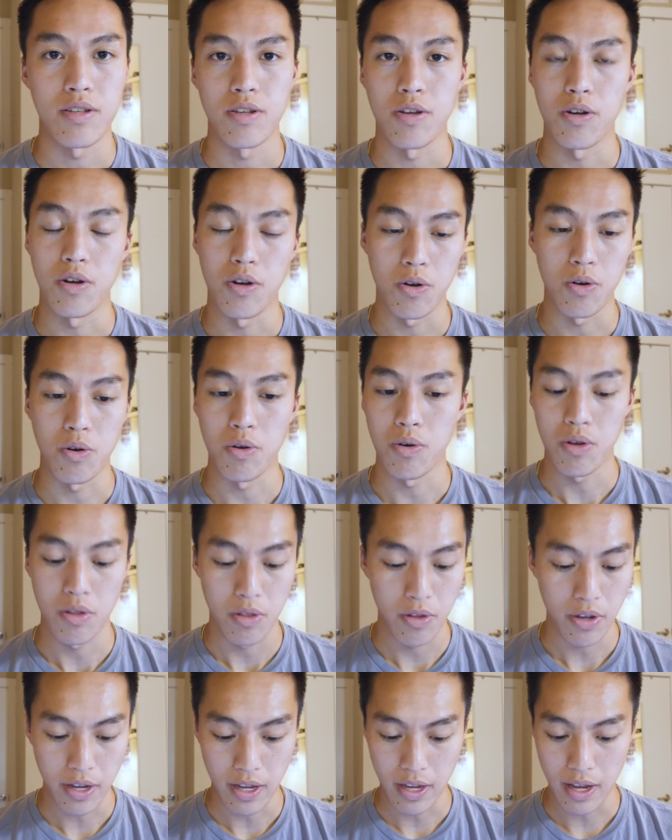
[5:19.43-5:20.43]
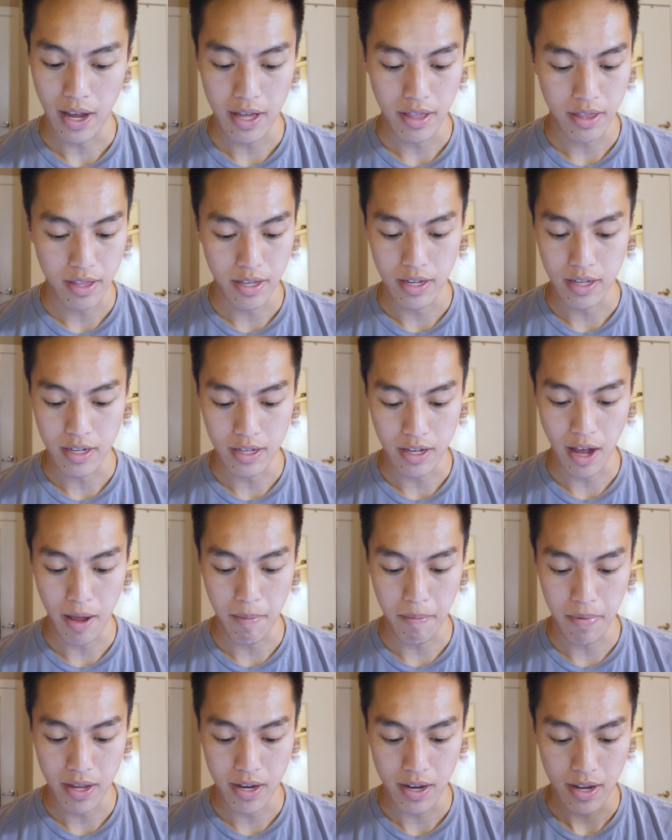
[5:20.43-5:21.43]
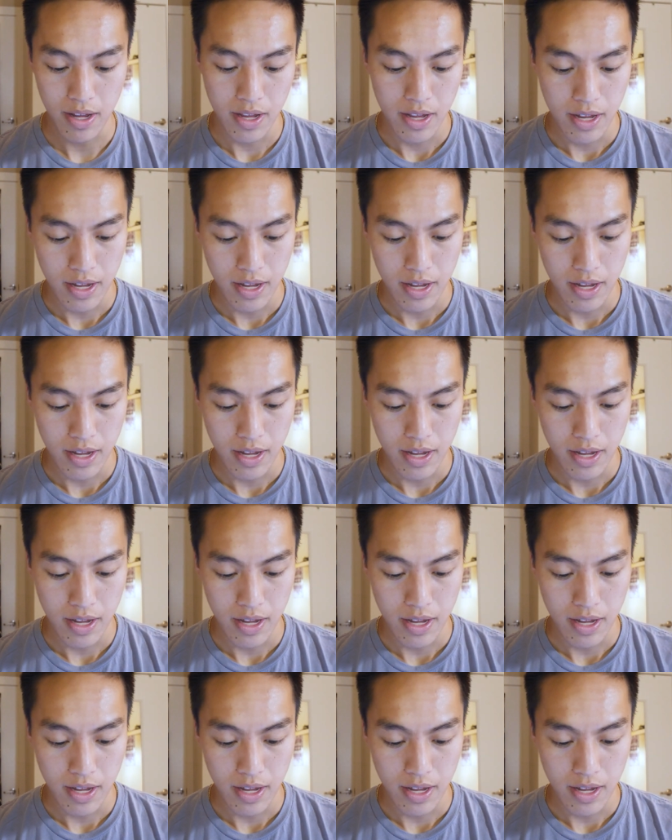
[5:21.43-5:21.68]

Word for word: So, looking at the assignment,